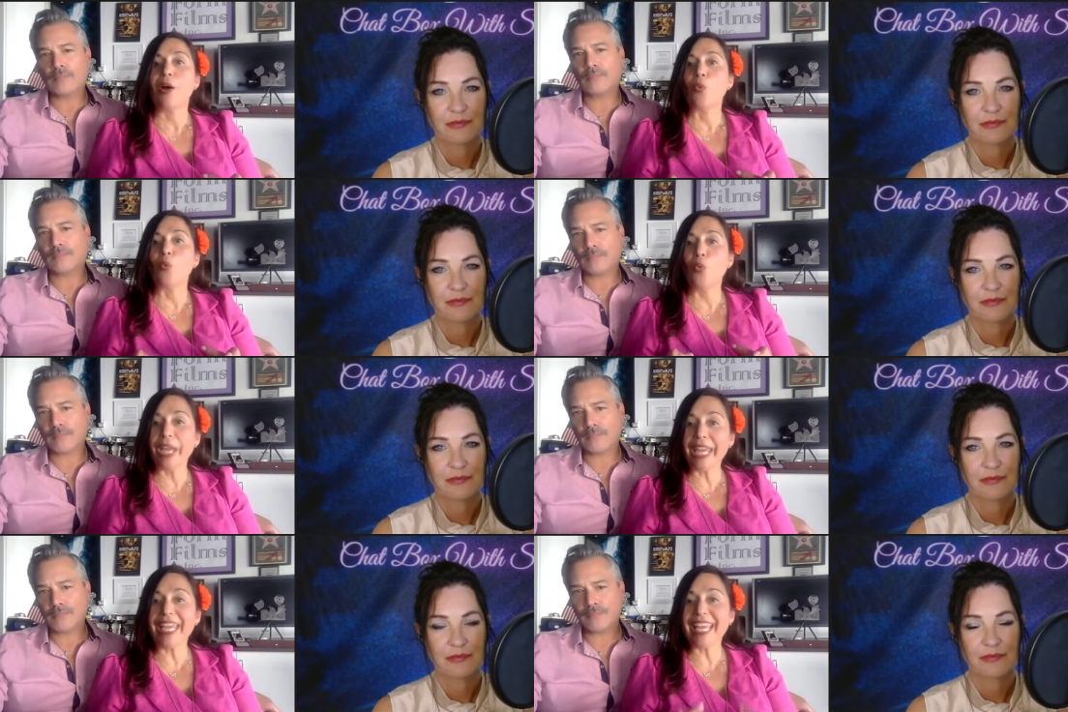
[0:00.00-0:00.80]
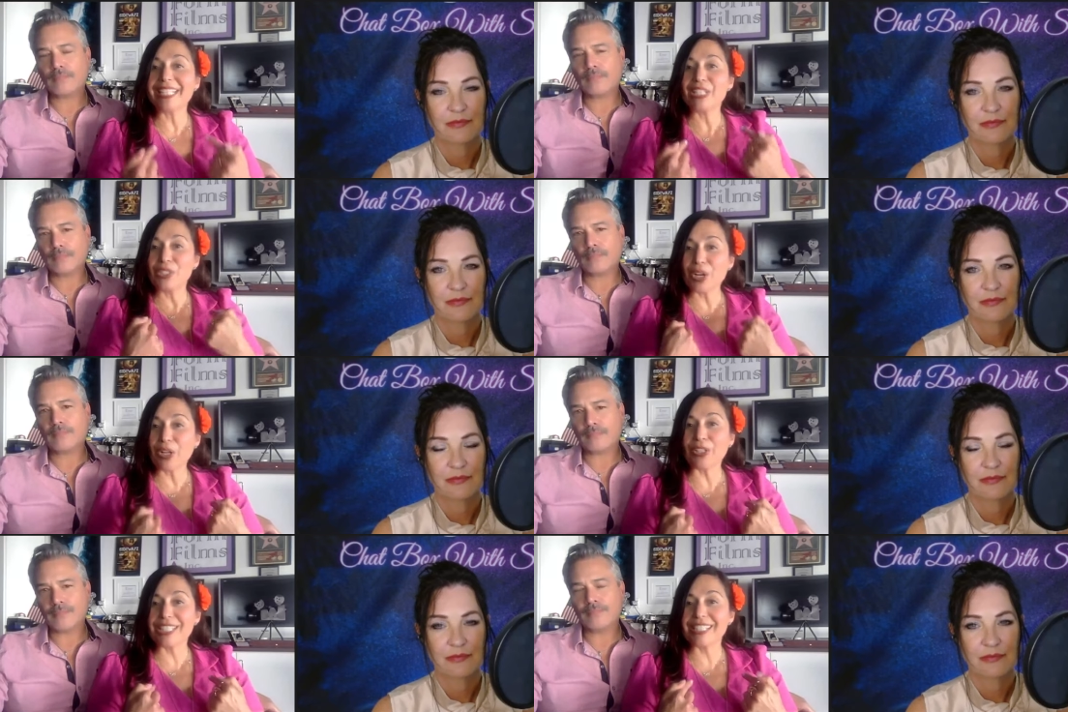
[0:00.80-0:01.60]
Speaker 1: We as
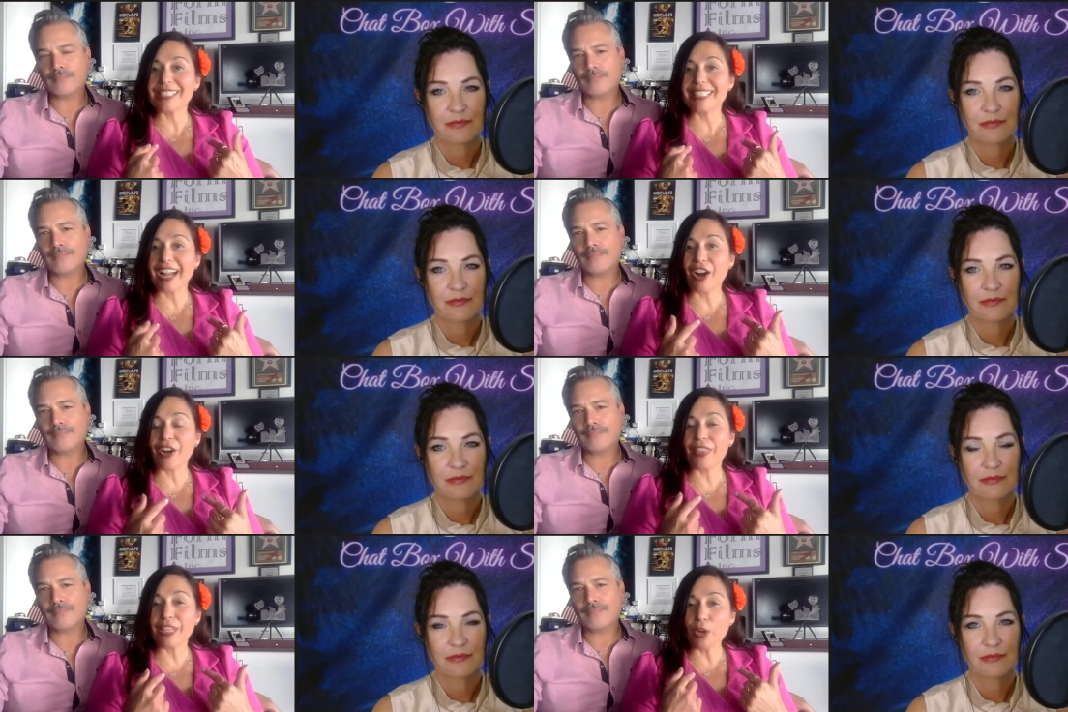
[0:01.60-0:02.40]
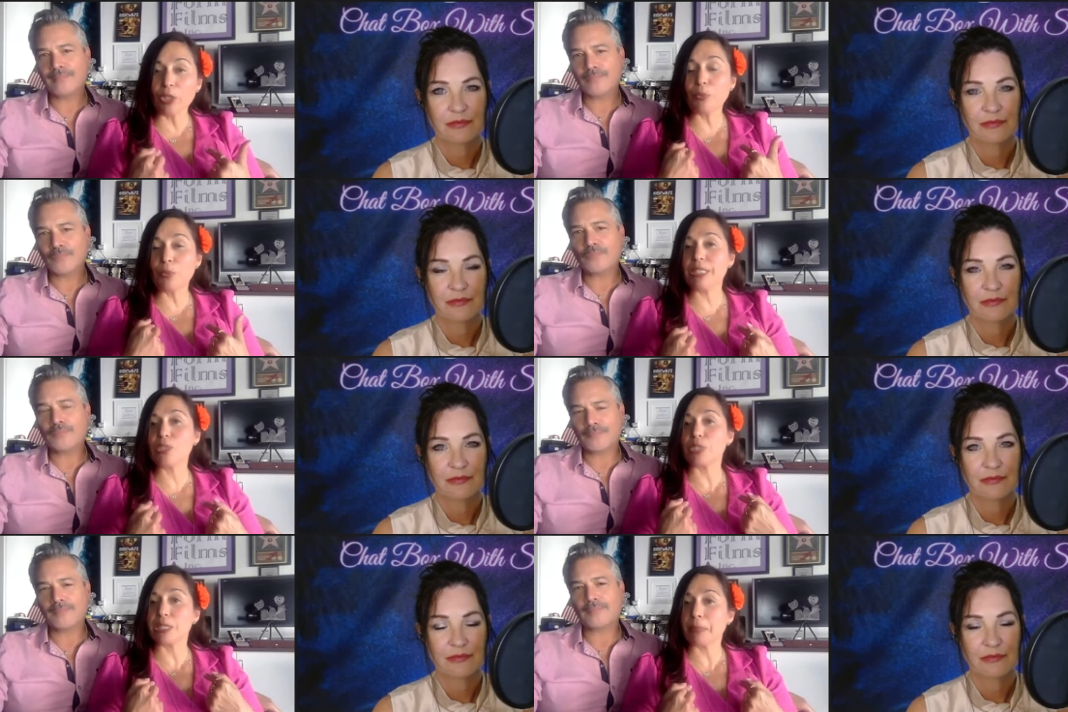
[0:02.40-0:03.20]
adults are the only ones
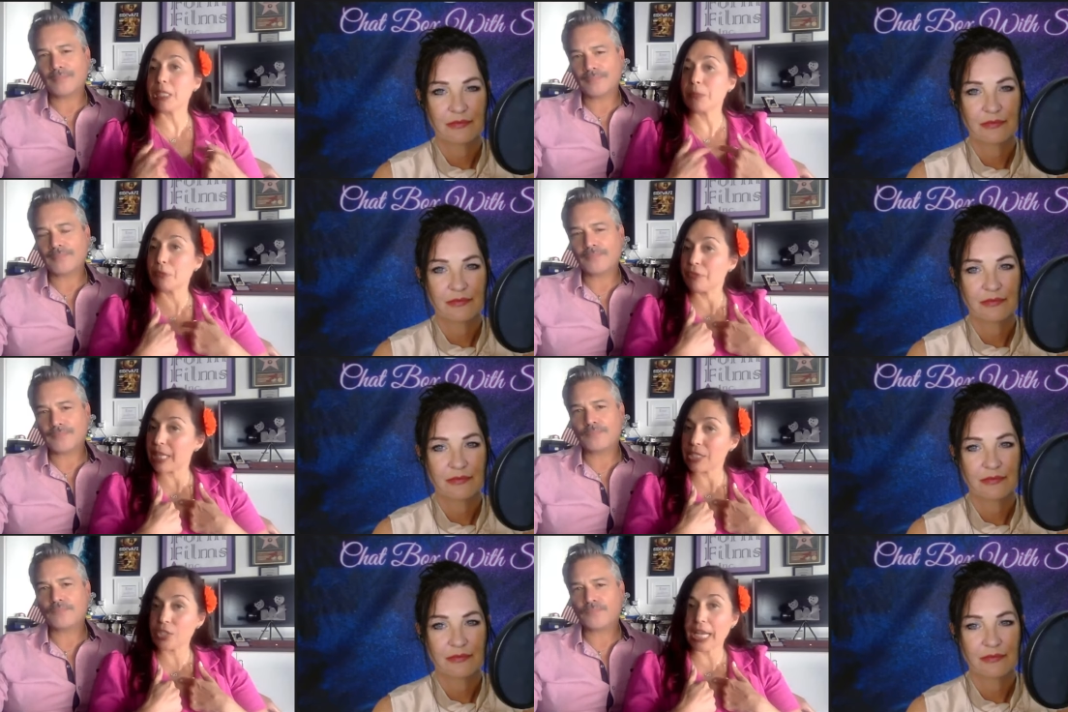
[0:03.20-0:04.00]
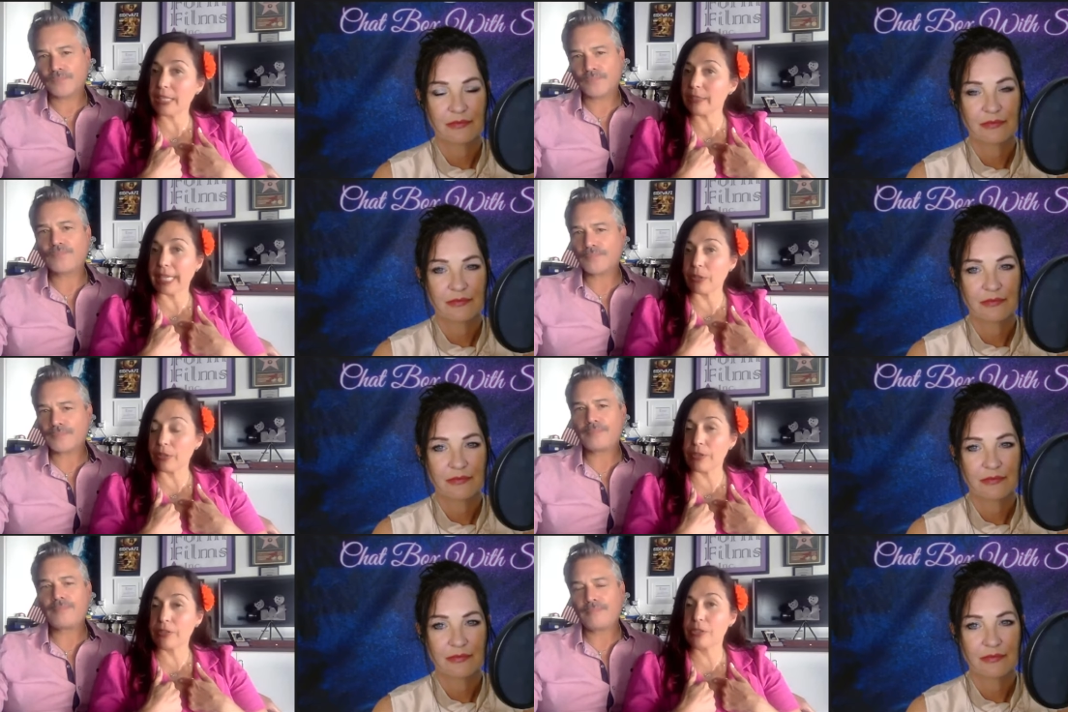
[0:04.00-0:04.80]
responsible for that child now.
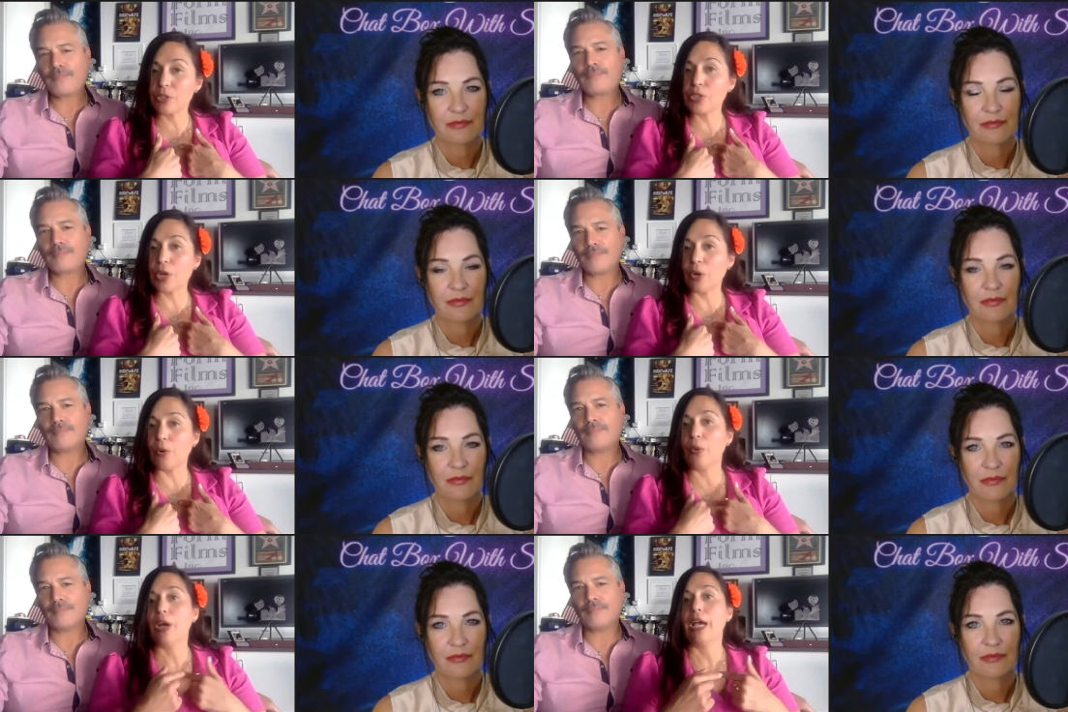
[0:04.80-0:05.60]
So